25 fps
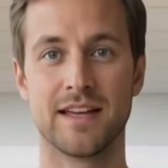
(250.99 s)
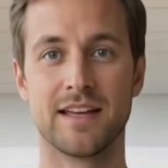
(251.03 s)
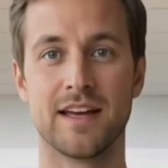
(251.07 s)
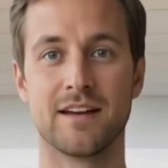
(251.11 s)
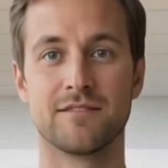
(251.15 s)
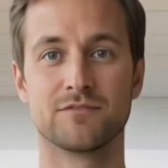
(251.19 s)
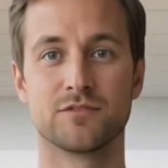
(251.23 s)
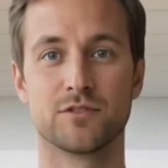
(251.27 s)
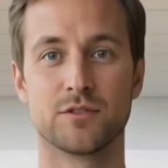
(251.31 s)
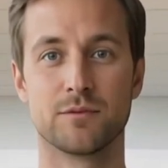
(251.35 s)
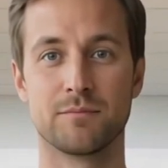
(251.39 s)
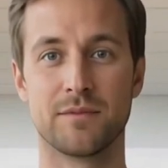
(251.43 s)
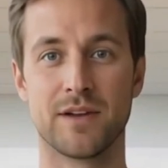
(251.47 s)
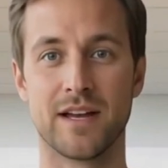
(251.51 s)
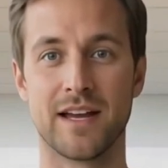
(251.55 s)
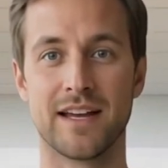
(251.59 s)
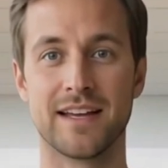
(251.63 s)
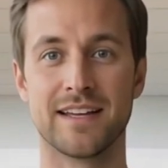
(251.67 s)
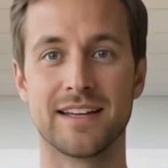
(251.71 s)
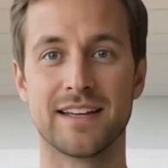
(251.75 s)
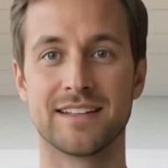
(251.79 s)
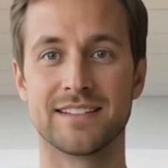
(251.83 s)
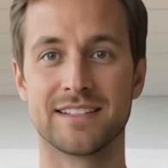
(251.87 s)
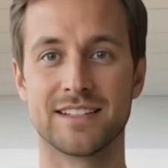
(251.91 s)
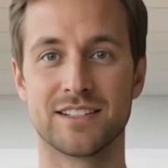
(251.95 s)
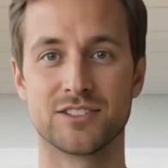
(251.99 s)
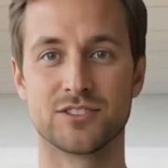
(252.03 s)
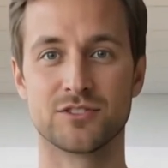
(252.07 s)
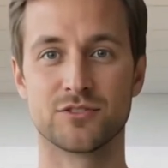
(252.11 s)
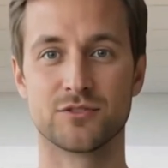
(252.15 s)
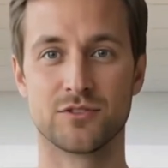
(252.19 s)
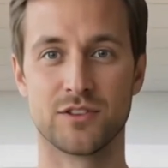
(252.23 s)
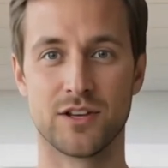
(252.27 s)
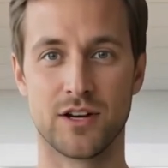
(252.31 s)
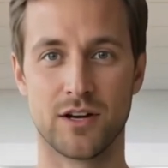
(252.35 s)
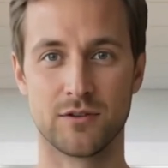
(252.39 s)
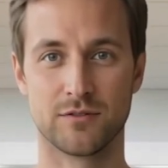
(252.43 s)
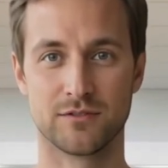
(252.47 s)
If you're applying additional
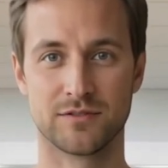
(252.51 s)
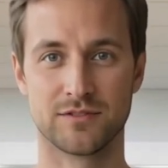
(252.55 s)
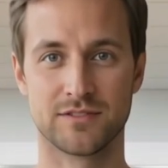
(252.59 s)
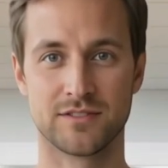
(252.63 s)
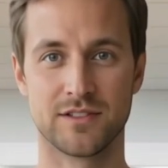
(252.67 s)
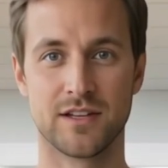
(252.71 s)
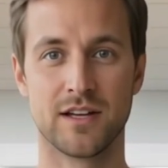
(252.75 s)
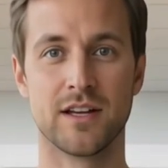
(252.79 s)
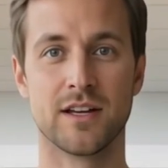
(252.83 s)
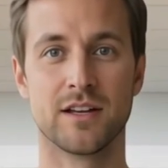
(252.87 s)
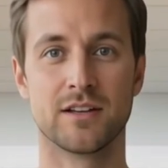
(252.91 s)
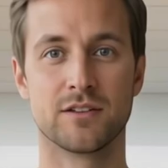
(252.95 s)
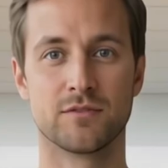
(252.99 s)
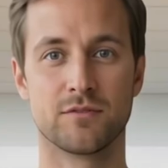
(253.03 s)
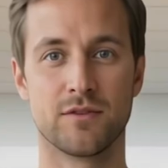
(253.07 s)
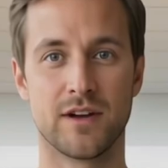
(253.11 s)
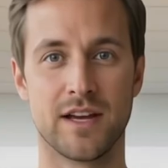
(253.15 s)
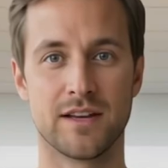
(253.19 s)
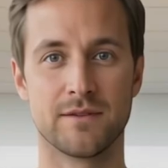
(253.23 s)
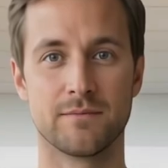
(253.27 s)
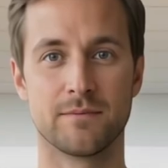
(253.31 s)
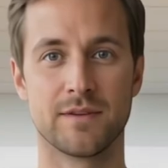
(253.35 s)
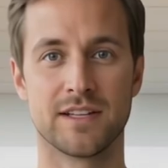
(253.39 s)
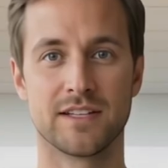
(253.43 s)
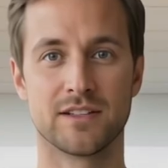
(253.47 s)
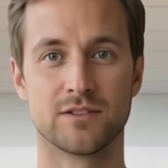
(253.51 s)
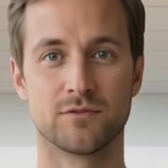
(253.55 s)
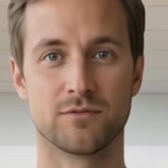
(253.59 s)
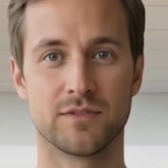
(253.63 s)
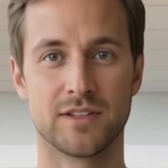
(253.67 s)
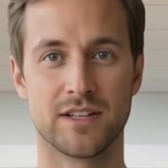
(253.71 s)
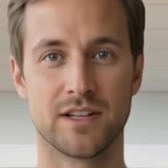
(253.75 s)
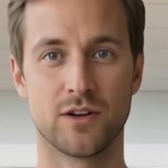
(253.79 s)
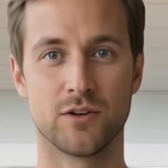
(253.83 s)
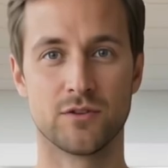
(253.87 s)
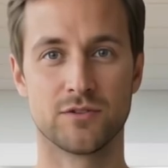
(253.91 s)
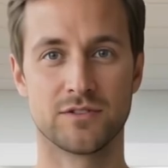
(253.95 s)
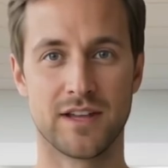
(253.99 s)
coats, the recommended
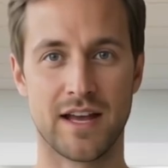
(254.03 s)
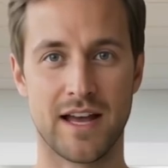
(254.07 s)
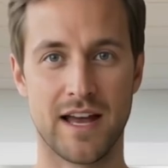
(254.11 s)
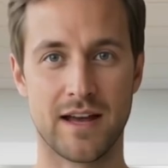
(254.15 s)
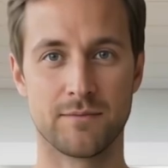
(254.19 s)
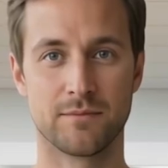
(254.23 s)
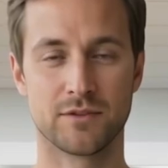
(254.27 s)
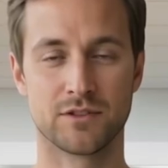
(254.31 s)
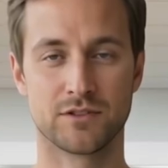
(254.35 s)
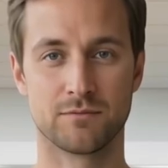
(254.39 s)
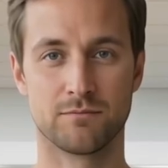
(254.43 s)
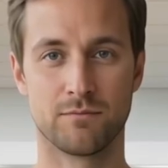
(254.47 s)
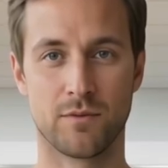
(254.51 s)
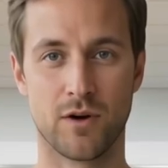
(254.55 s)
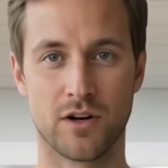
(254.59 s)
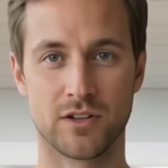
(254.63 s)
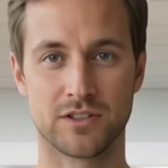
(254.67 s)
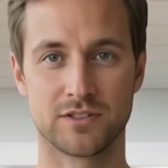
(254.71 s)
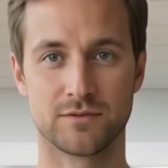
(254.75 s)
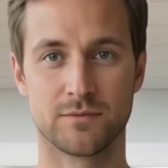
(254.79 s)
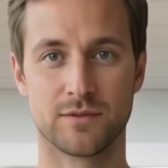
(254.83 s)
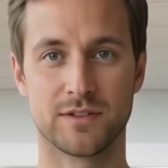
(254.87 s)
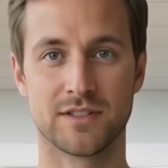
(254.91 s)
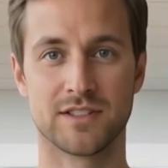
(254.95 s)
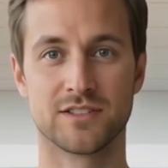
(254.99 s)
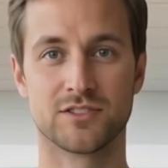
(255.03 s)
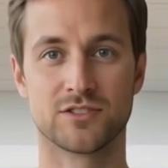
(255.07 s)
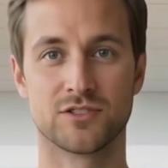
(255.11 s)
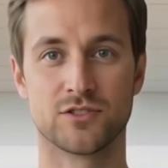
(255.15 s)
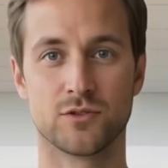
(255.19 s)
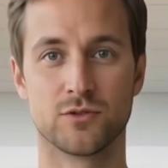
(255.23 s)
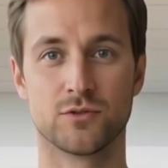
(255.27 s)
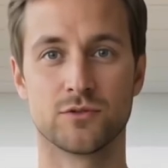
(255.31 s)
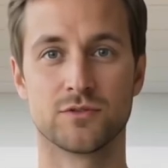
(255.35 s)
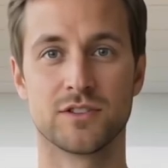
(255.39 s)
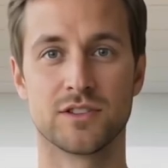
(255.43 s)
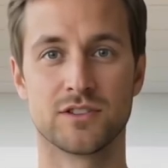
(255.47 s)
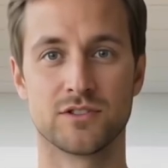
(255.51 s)
recoat time is approximately
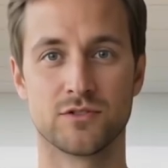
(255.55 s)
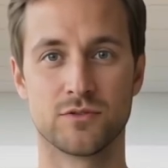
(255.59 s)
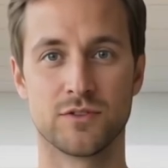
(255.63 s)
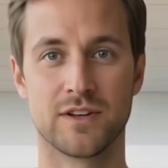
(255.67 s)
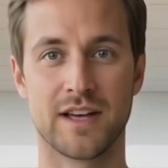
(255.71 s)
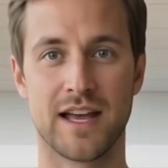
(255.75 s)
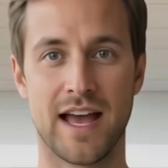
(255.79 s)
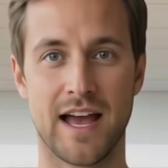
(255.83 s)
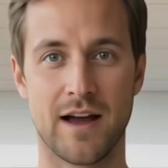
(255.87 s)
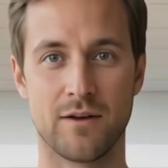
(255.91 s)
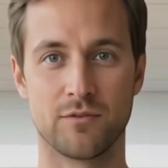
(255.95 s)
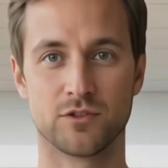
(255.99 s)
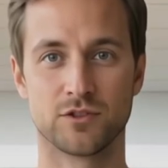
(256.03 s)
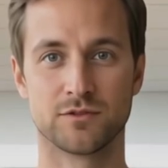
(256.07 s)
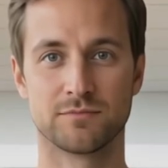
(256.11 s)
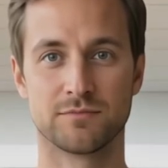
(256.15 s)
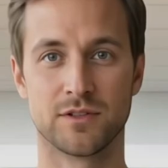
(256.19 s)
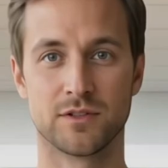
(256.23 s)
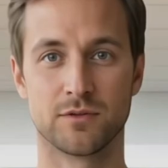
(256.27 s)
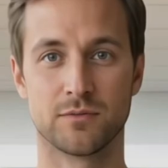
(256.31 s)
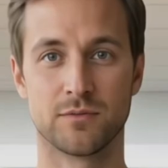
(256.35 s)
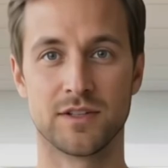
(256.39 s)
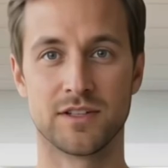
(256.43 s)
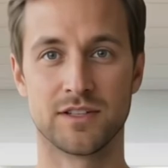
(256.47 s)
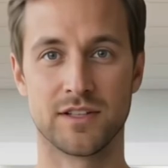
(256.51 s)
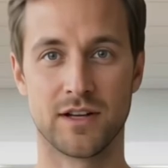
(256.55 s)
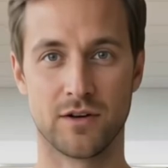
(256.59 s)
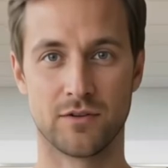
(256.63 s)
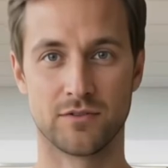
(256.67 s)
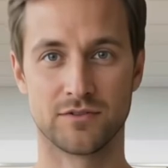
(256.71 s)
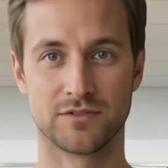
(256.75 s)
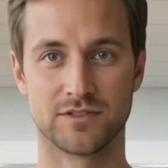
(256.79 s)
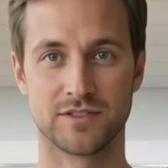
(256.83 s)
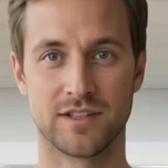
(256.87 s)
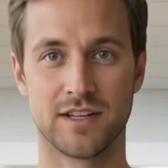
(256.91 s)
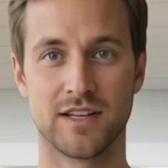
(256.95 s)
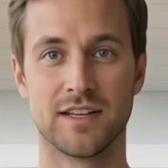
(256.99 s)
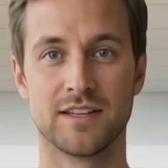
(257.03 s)
2 to 3 hours between
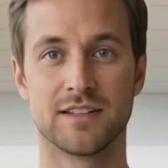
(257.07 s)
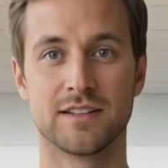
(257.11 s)
coats,